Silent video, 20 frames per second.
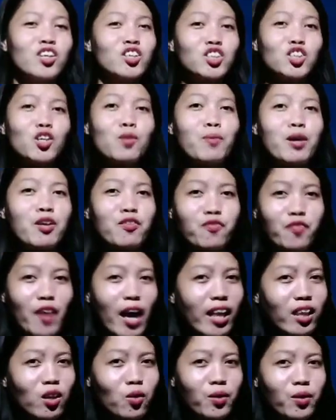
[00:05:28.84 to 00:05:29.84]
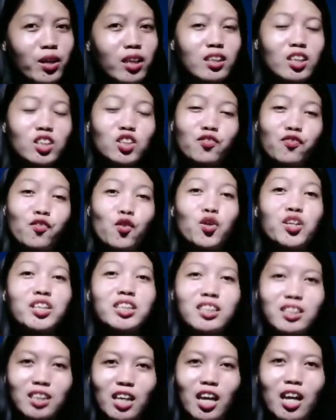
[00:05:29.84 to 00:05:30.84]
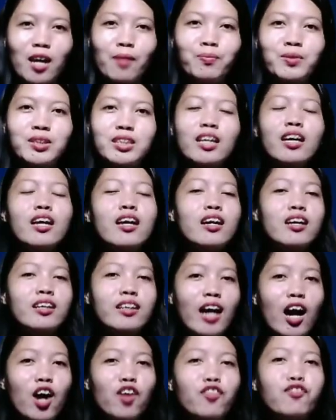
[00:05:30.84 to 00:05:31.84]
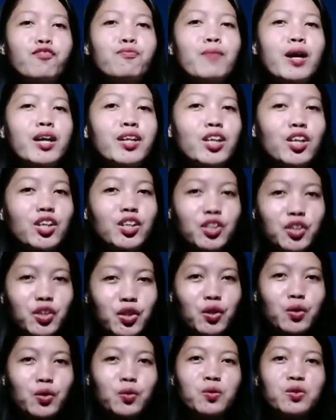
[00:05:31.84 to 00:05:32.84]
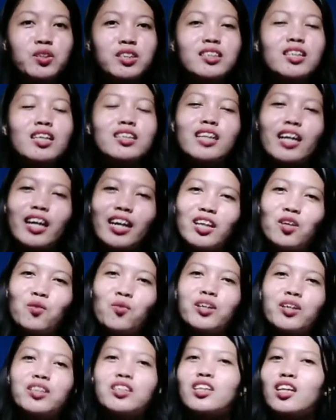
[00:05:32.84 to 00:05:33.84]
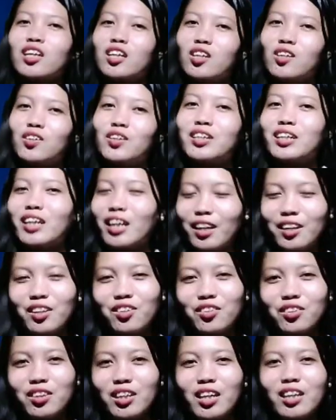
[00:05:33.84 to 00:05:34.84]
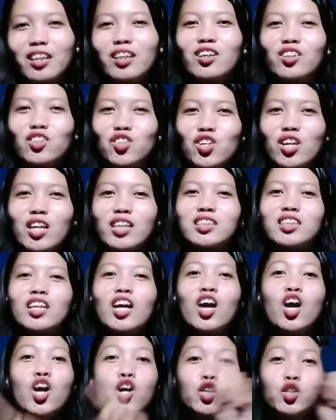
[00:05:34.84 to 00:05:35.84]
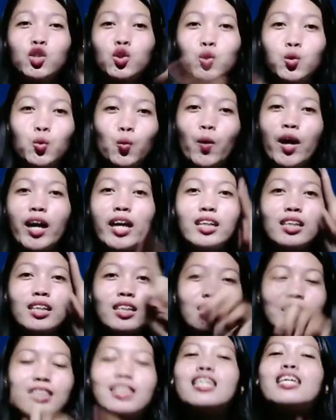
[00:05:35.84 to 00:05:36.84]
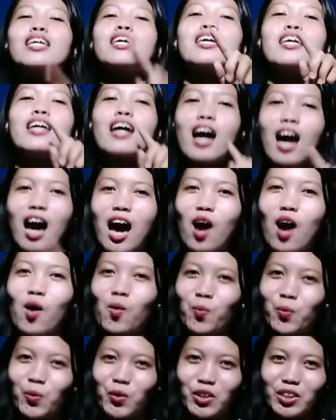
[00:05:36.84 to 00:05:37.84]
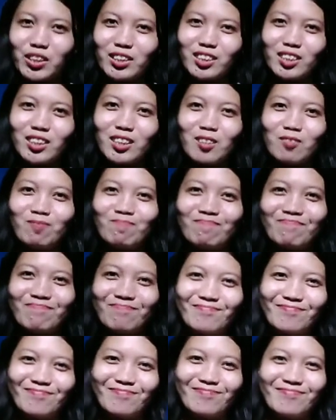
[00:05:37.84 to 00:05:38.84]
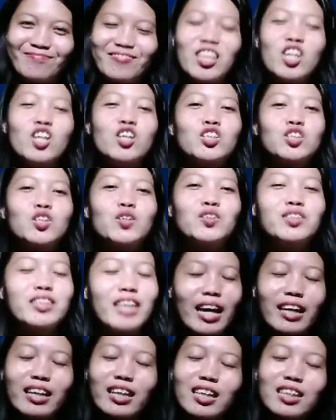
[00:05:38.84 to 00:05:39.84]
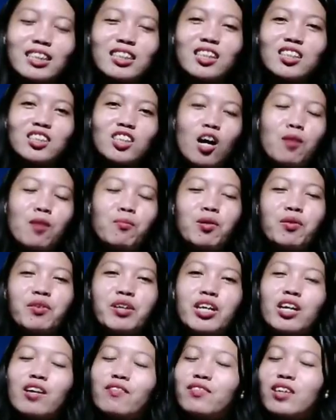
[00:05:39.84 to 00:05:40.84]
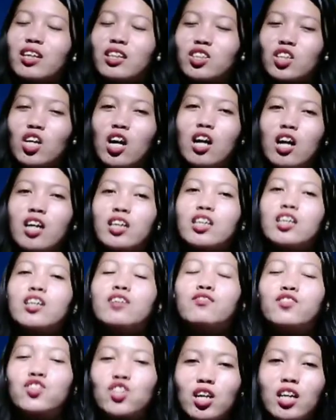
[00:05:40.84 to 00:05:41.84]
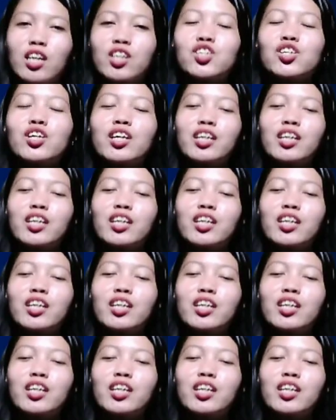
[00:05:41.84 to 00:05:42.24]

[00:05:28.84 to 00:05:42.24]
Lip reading: So by following these 4 steps, Kaufman argues that anyone can learn anything in just 20 hours. So that is the summary of the talk of Josh